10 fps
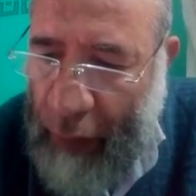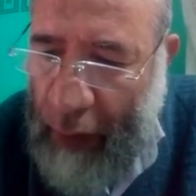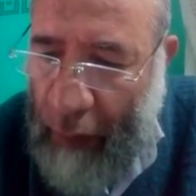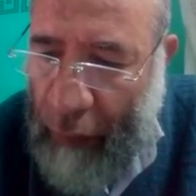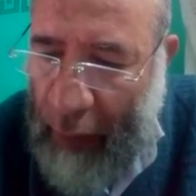
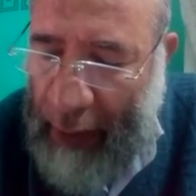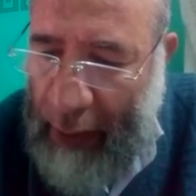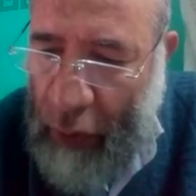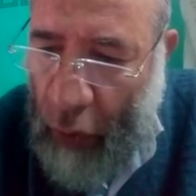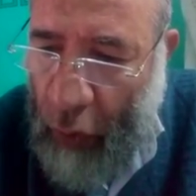
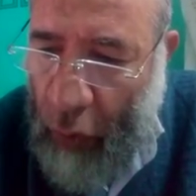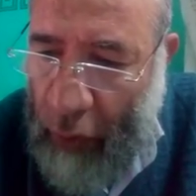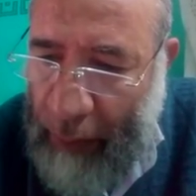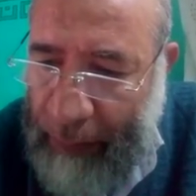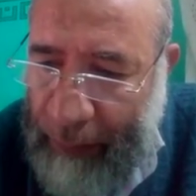infected
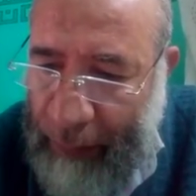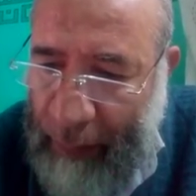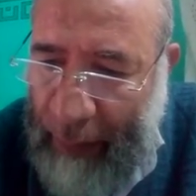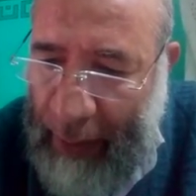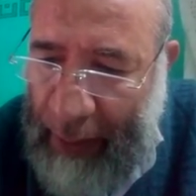or
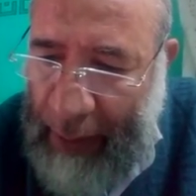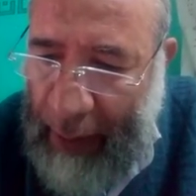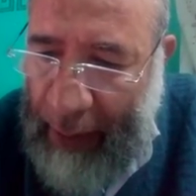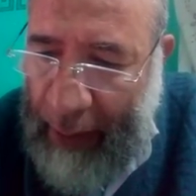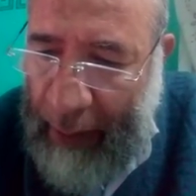
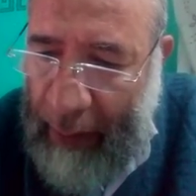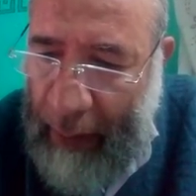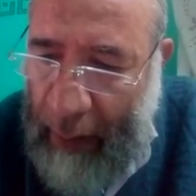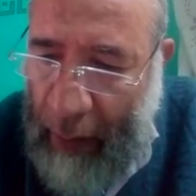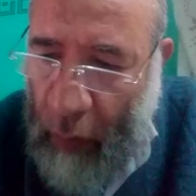sick.
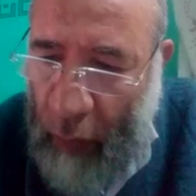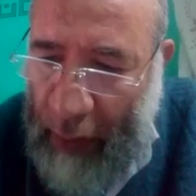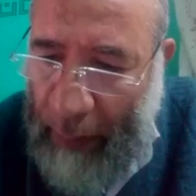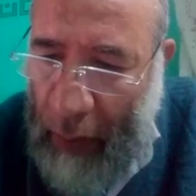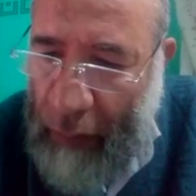What
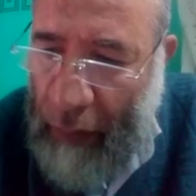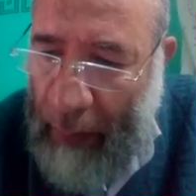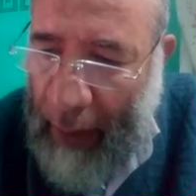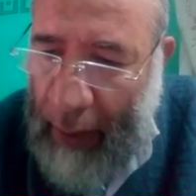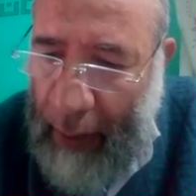about
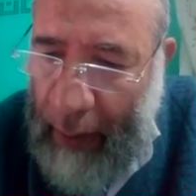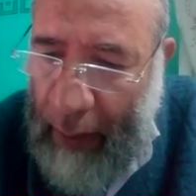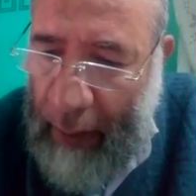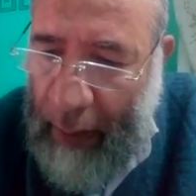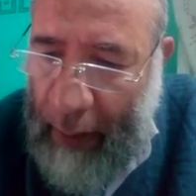female?
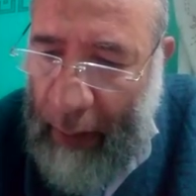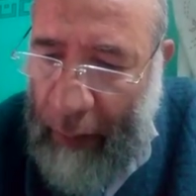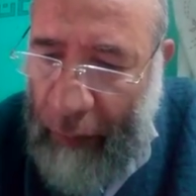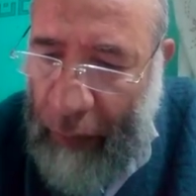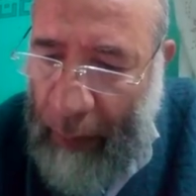
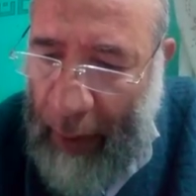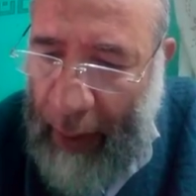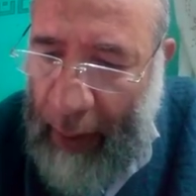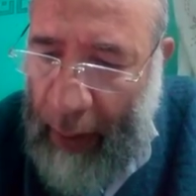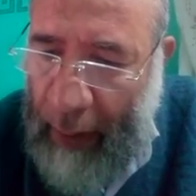
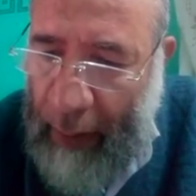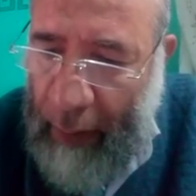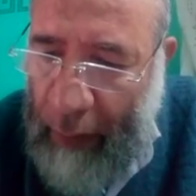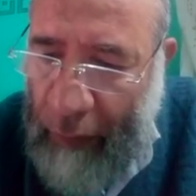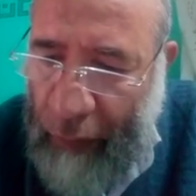Female,
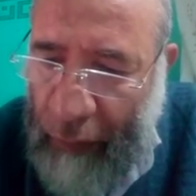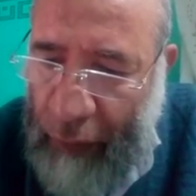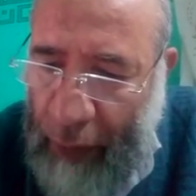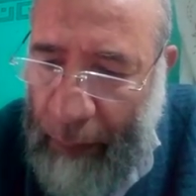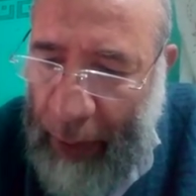
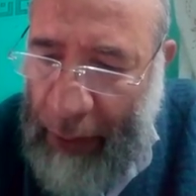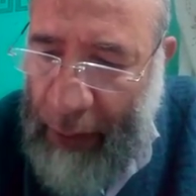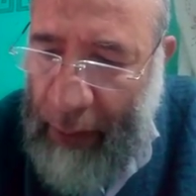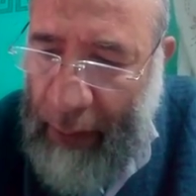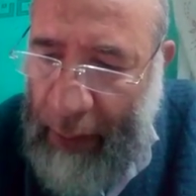
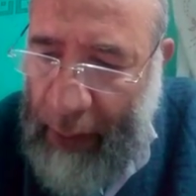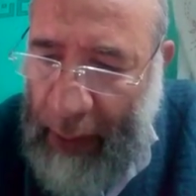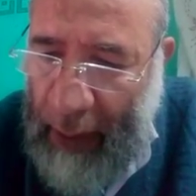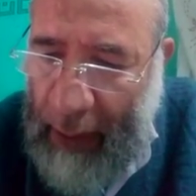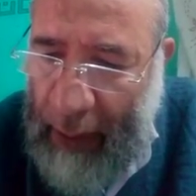50%
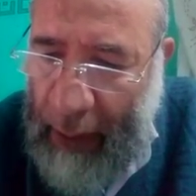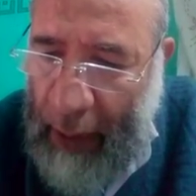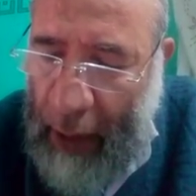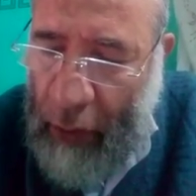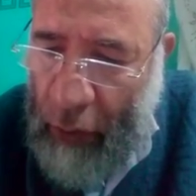sick,
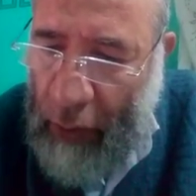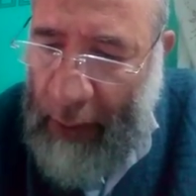not